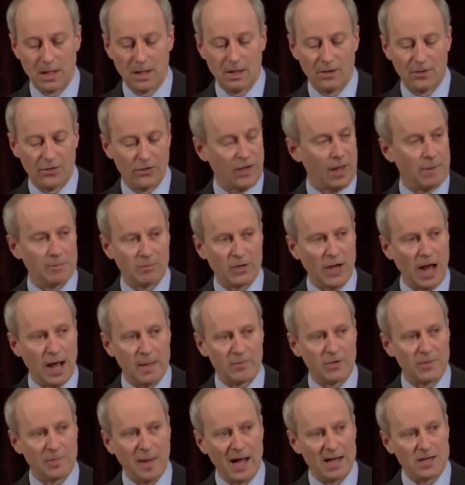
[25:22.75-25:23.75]

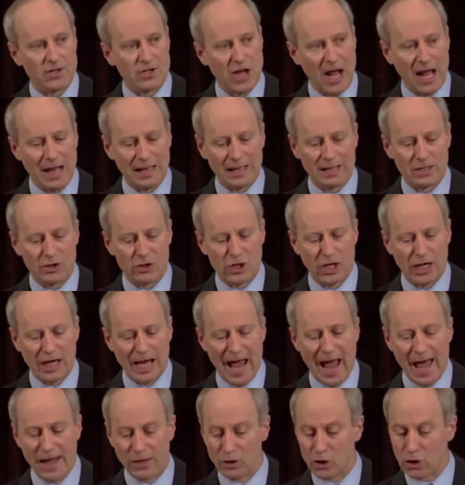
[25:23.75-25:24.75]
sometimes by challenging
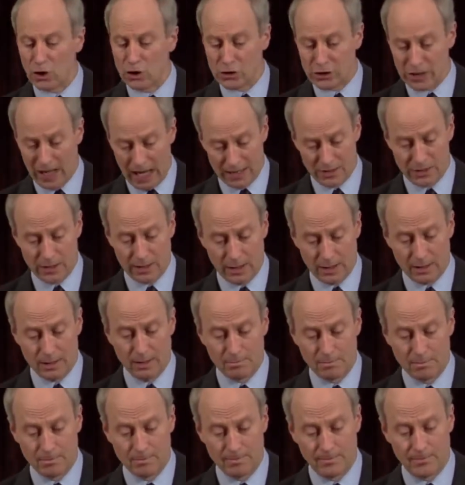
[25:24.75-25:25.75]
and contesting
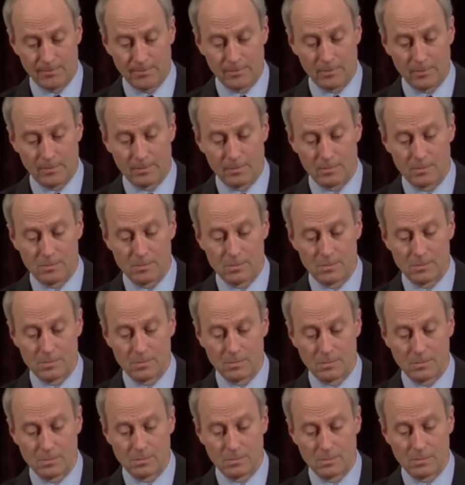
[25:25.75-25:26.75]
them,
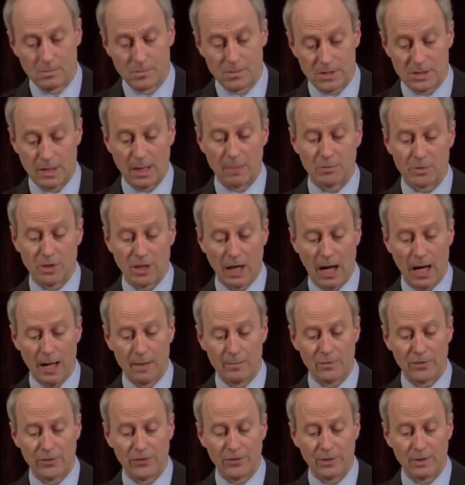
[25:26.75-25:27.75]

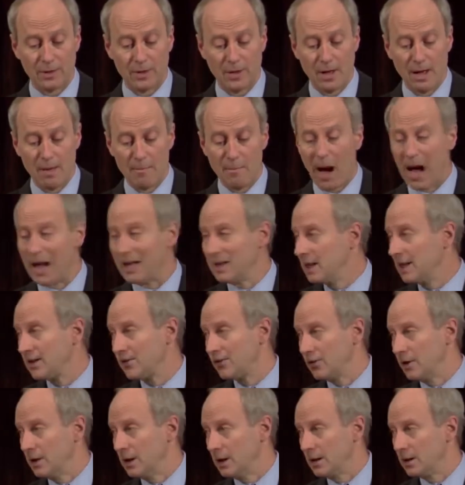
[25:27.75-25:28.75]
sometimes by
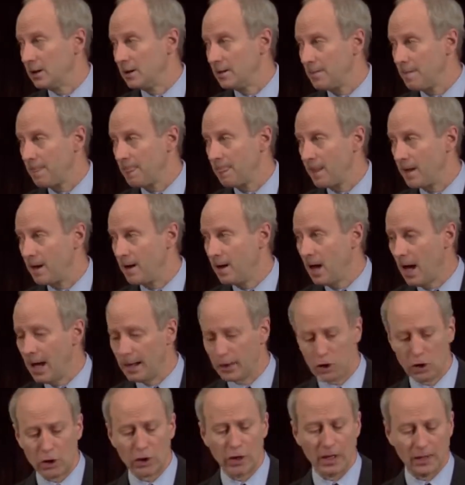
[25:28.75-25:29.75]
listening
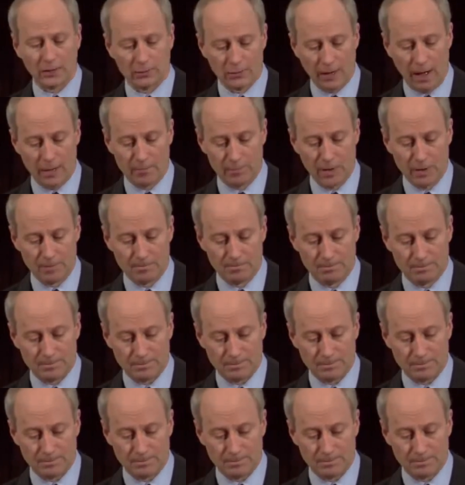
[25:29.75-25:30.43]
and learning from them.